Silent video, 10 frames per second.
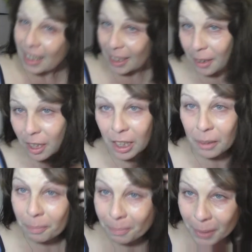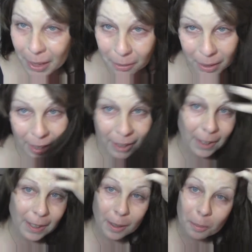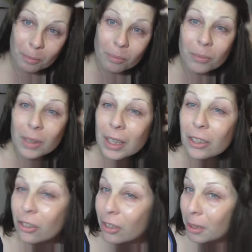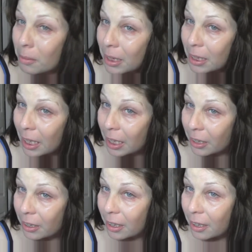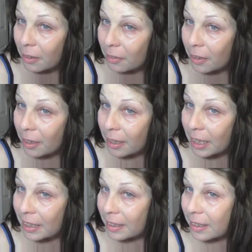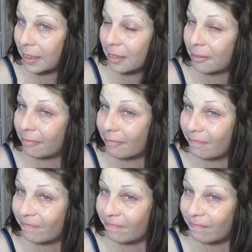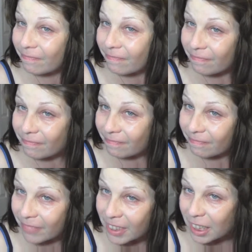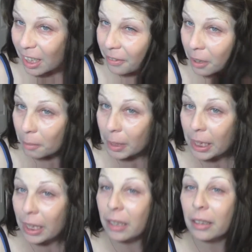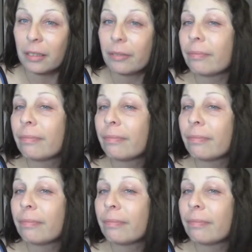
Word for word: And um, by the way, I am extremely tired of this stuff on my head.